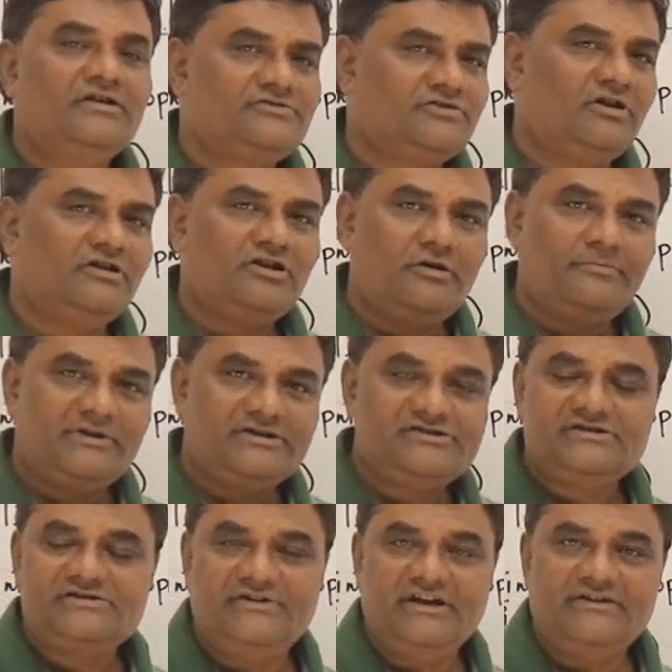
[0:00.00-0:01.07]
So all the
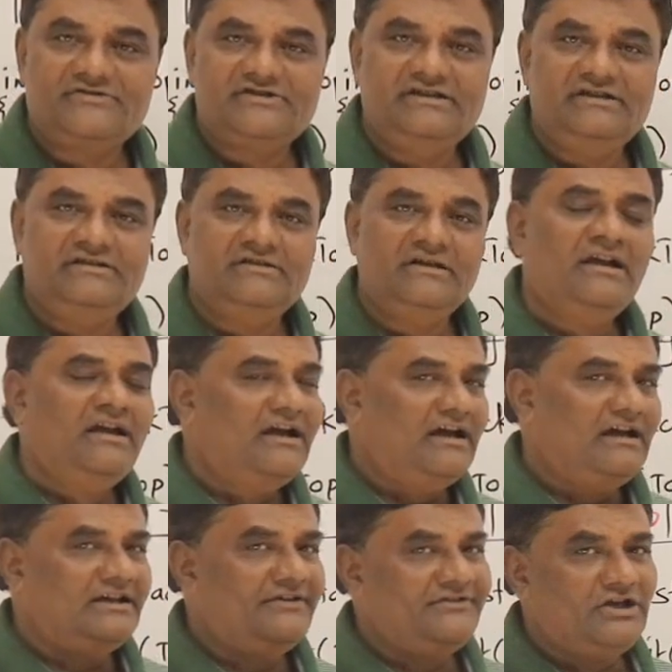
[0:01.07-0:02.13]
operations we have seen,
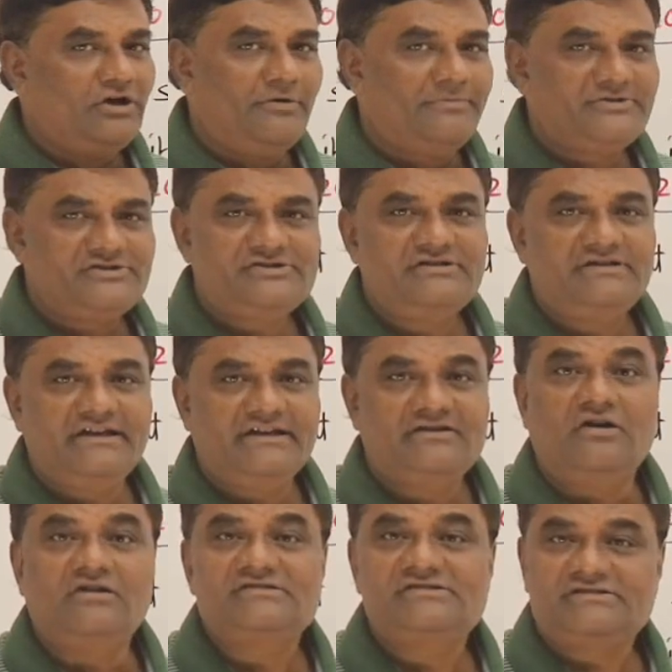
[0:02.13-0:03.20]
and every operation take
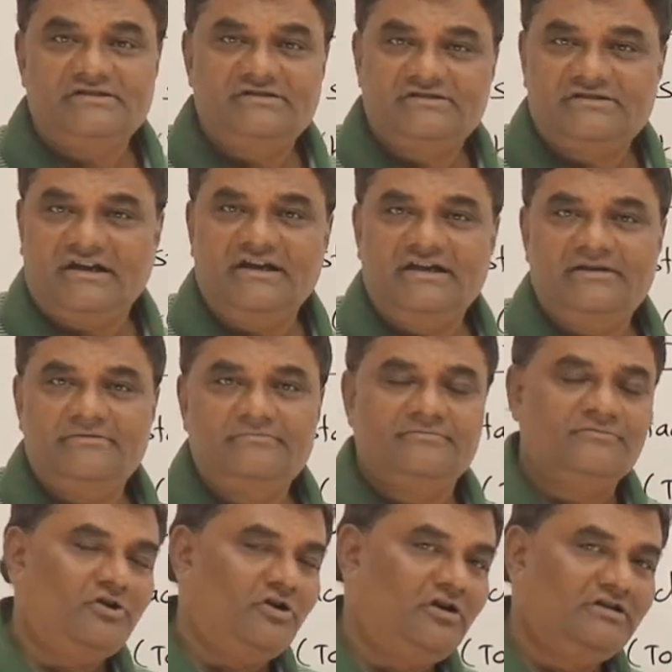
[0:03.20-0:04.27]
constant time.
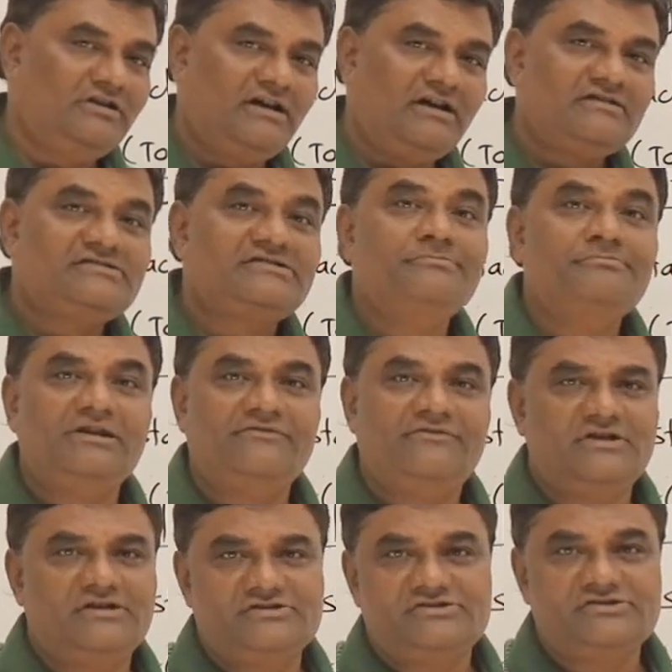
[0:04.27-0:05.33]
All are simple
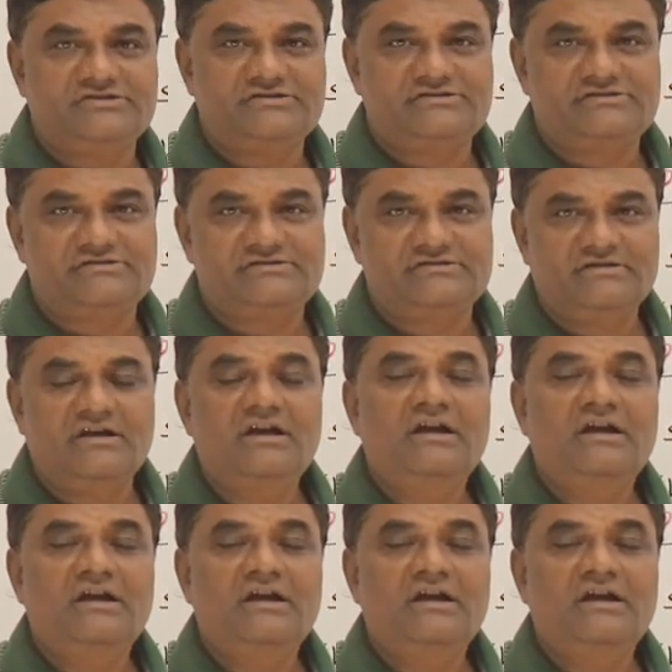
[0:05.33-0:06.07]
functions.